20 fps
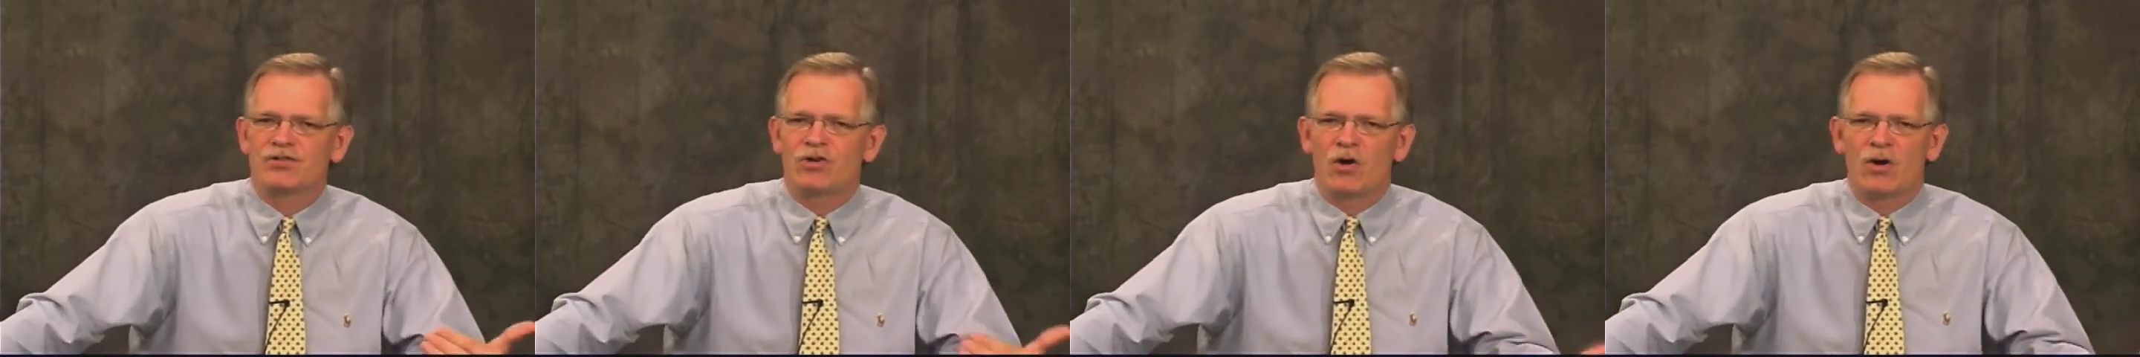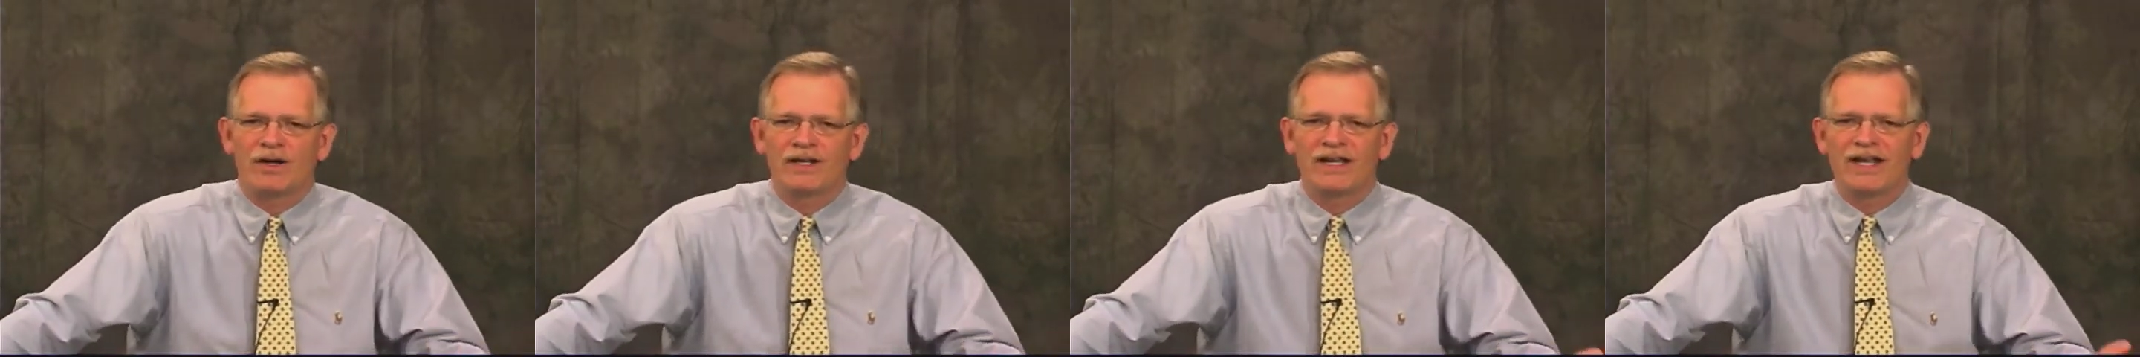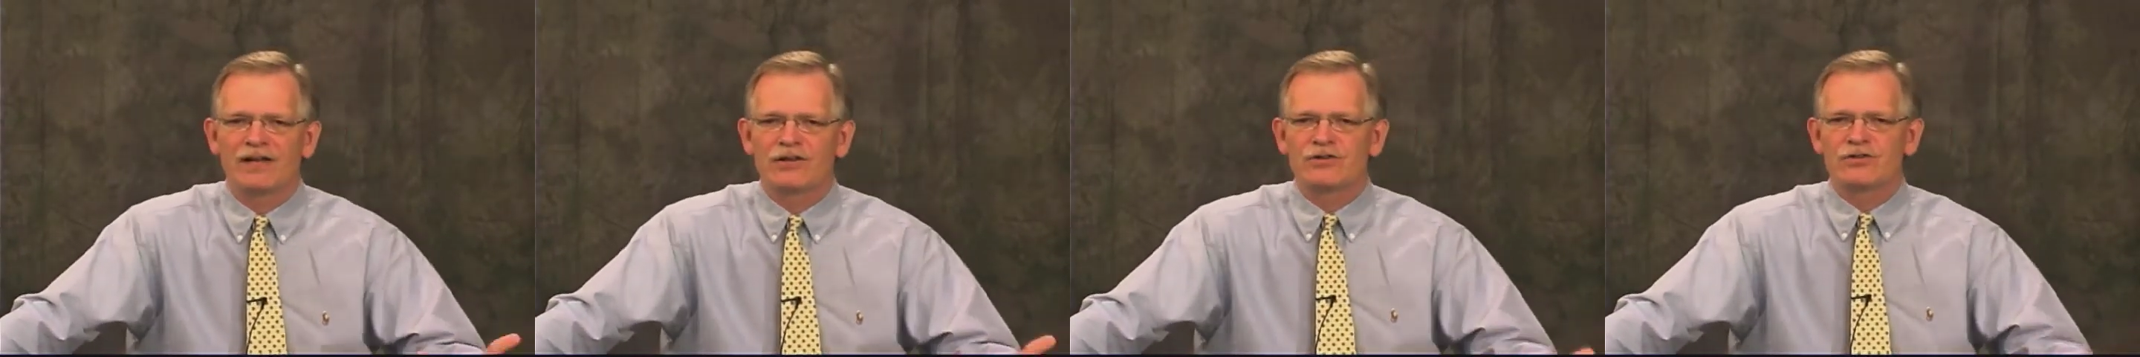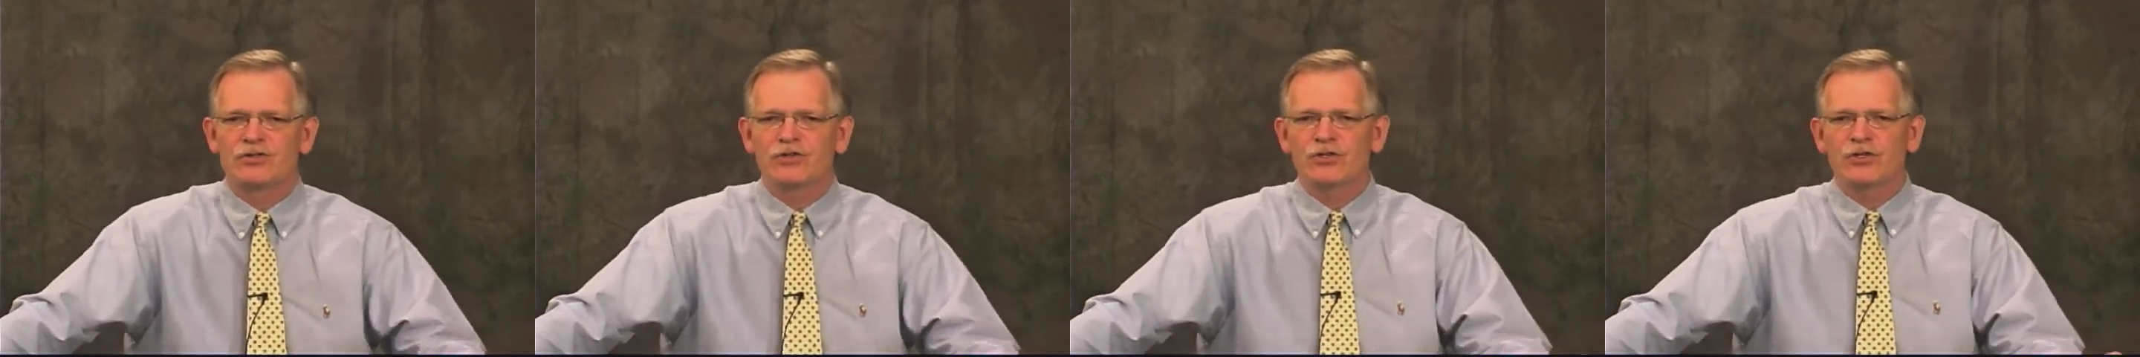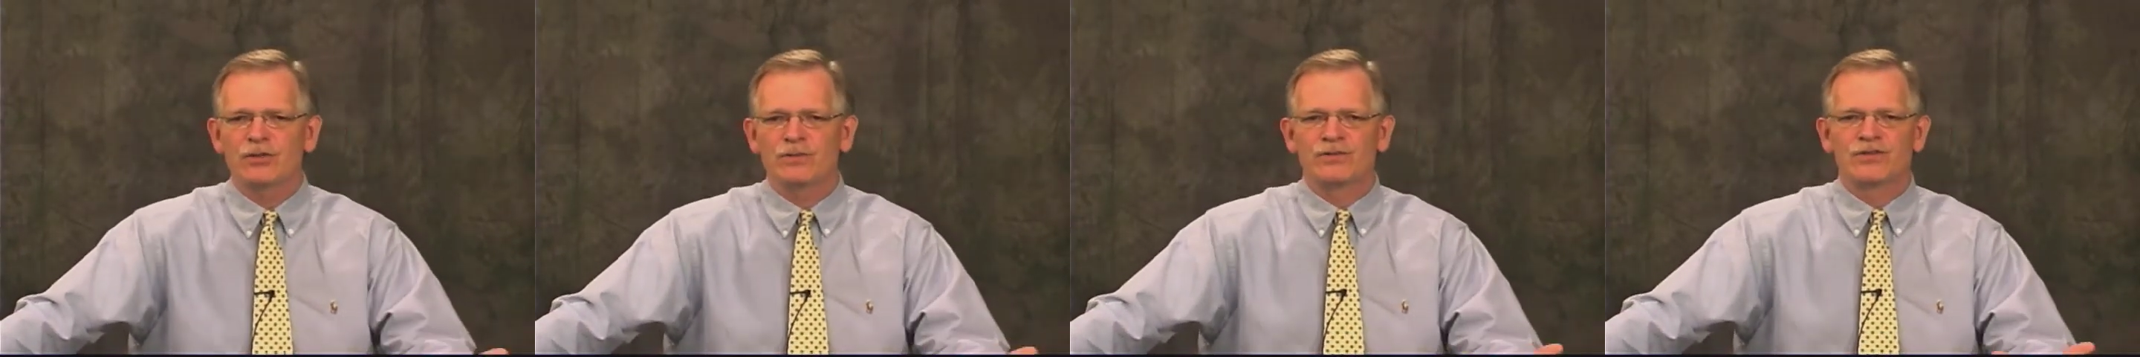drawing down
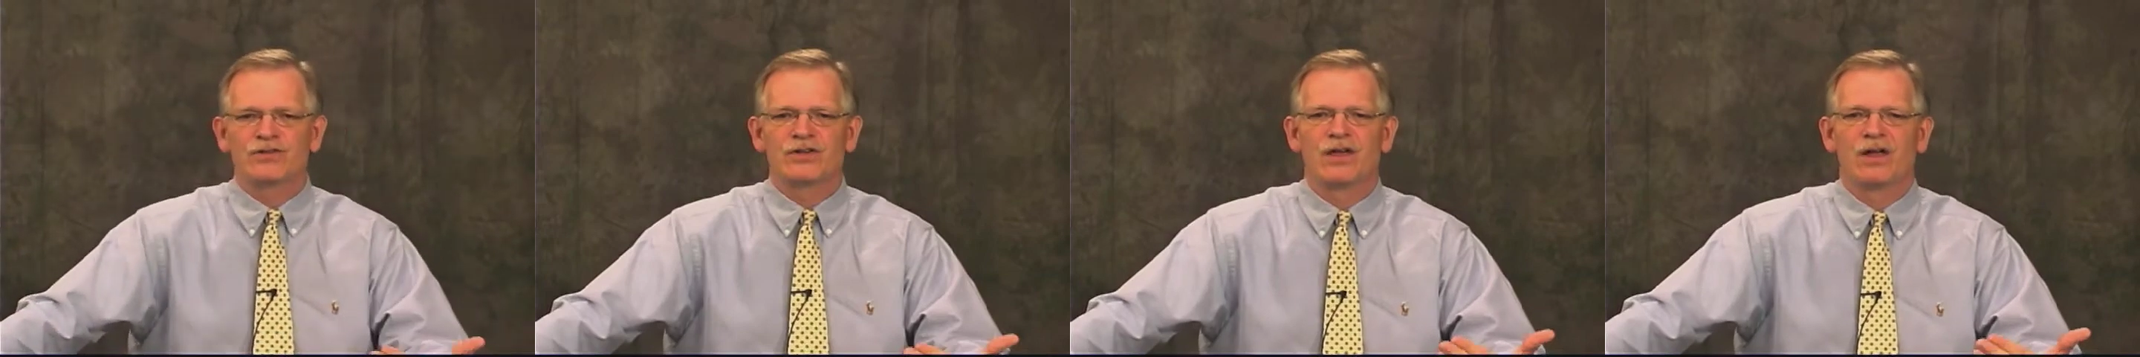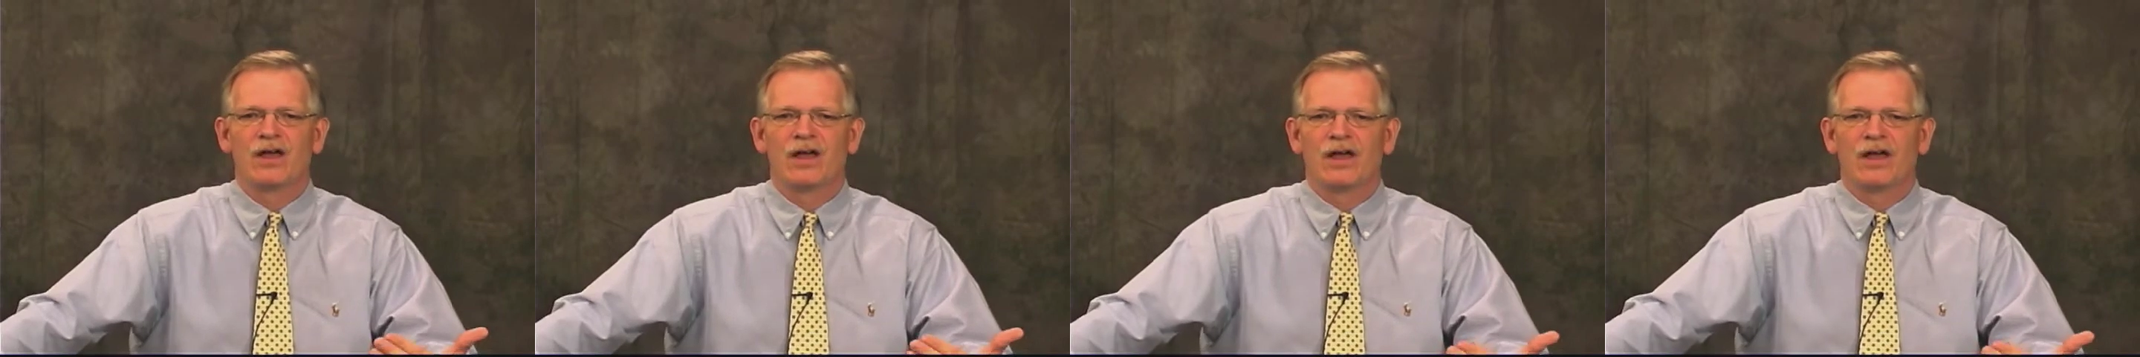troops,